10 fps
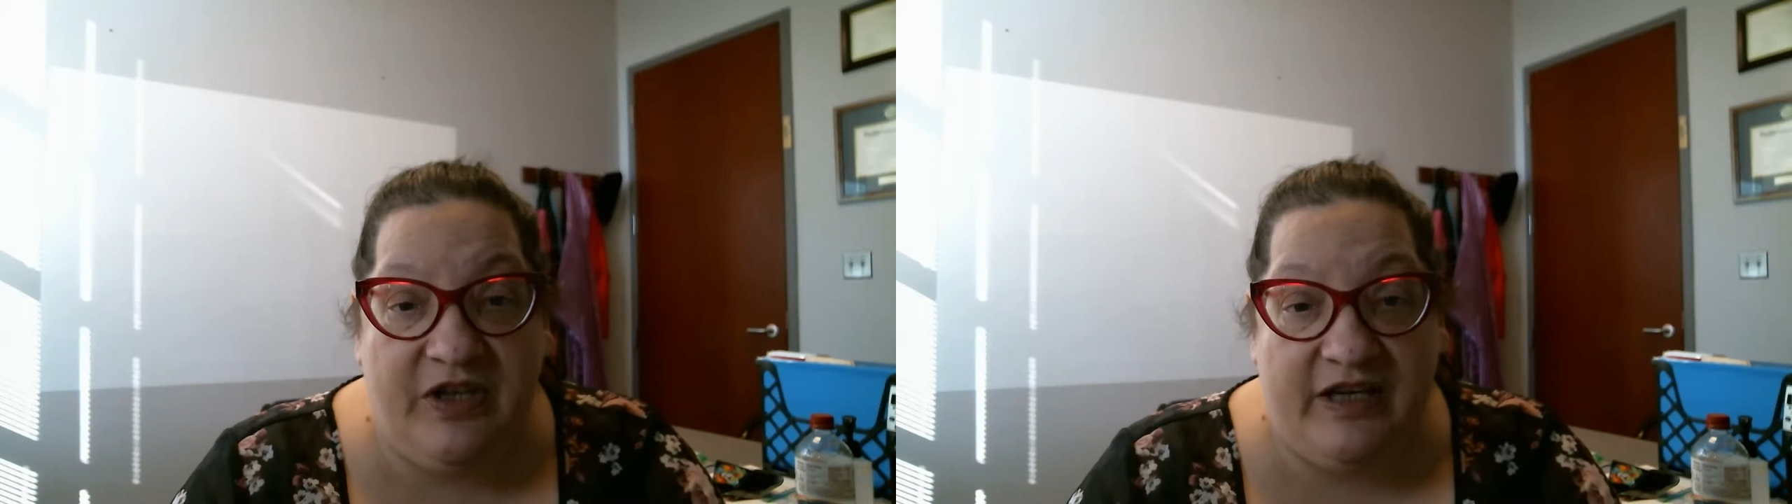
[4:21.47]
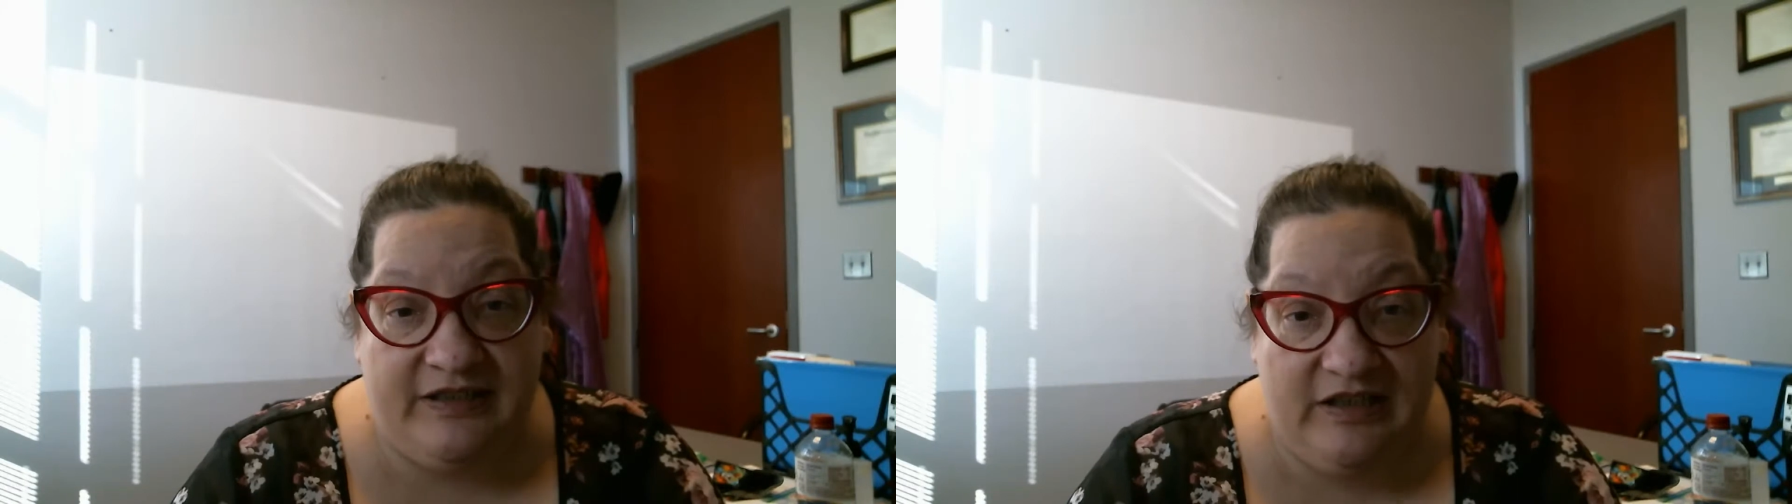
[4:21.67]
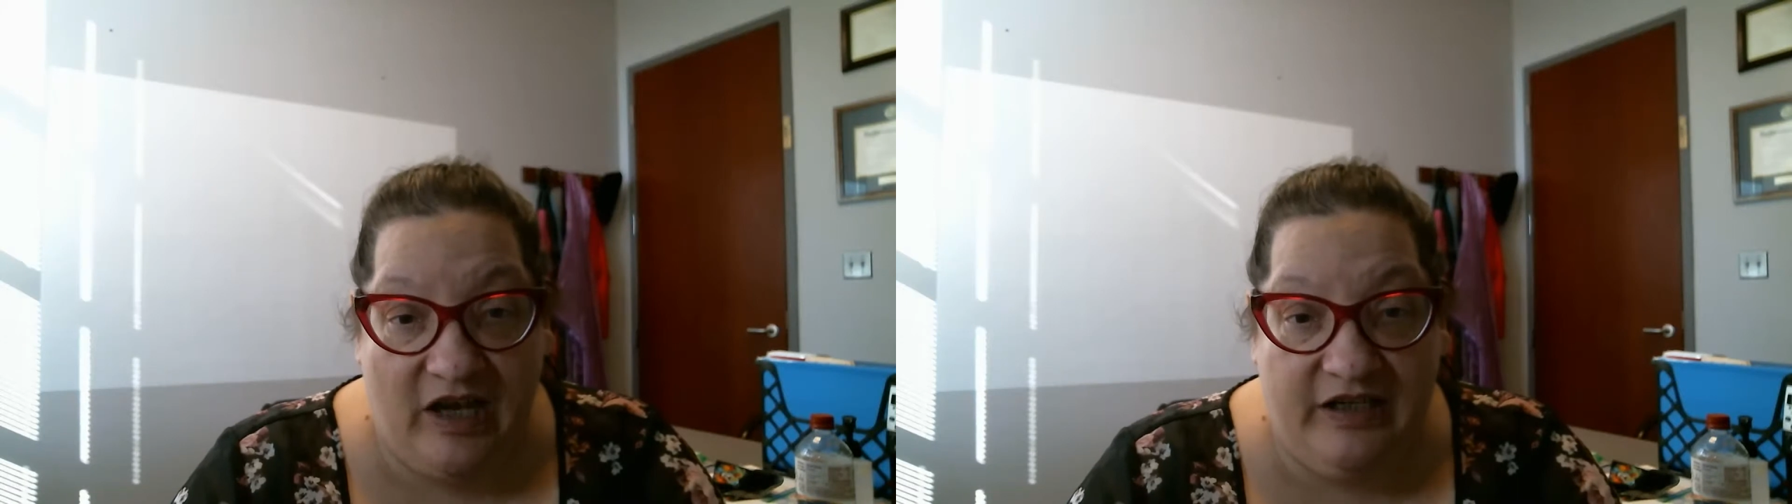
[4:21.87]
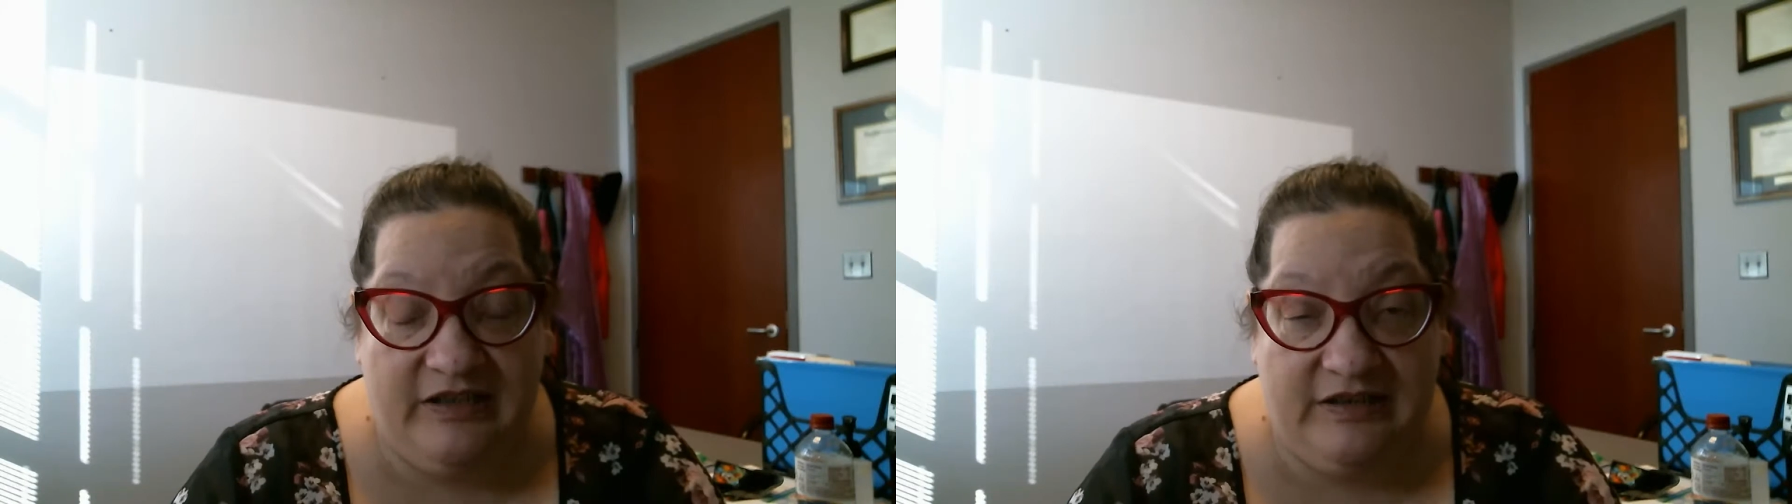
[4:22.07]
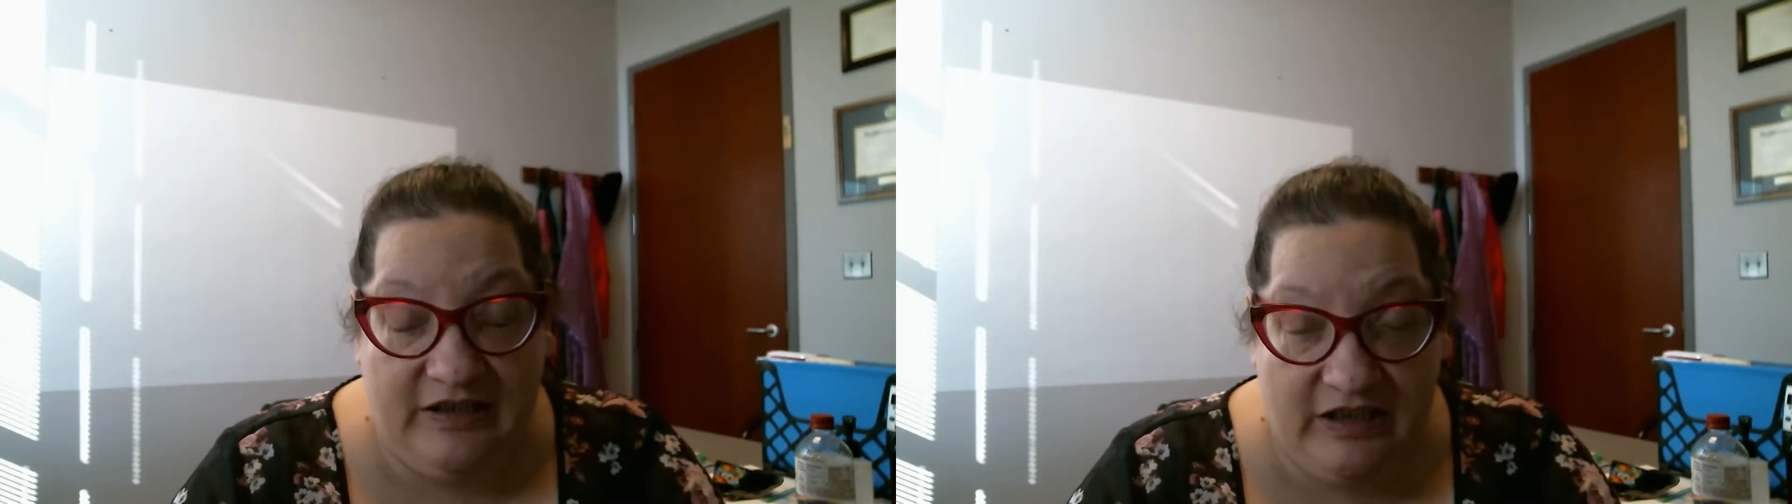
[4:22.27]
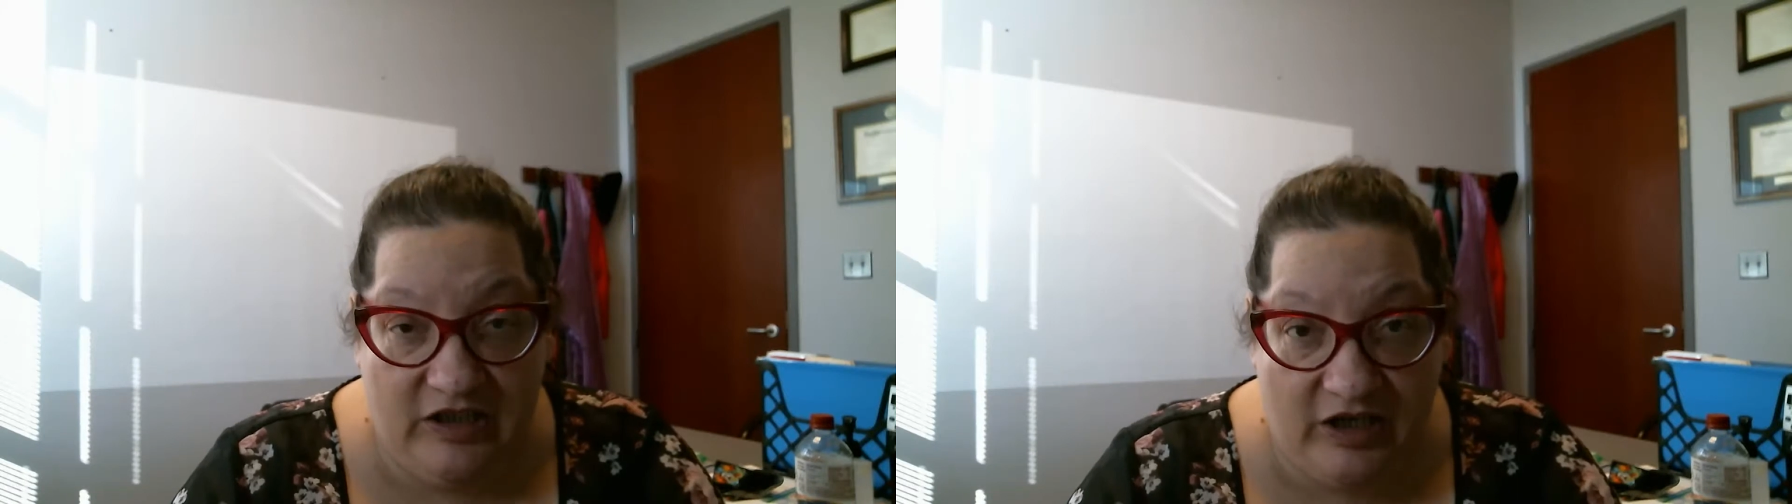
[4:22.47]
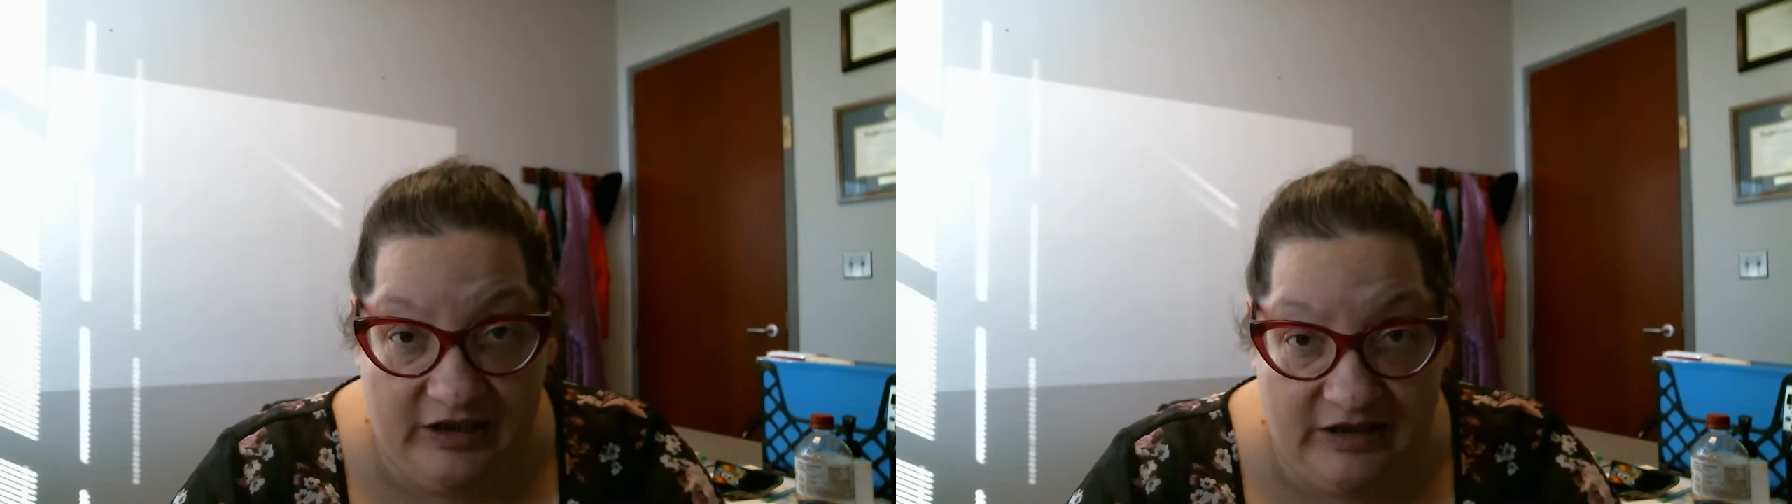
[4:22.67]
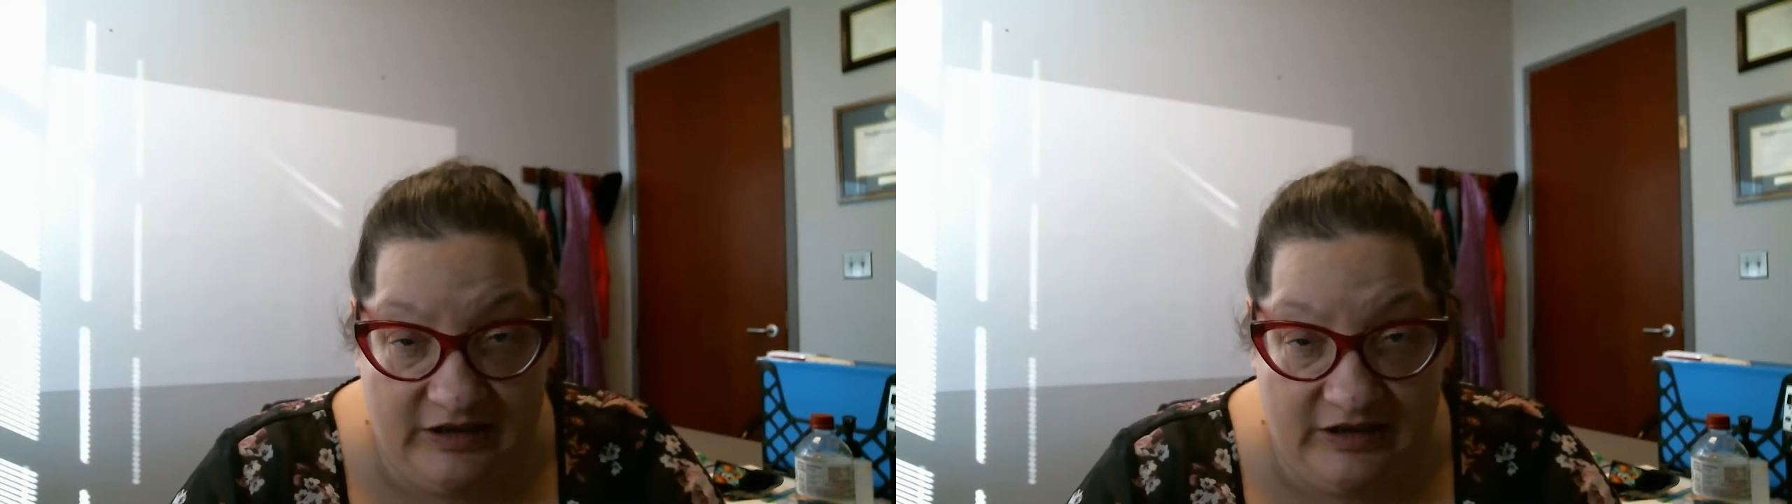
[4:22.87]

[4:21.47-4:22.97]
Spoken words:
that is not an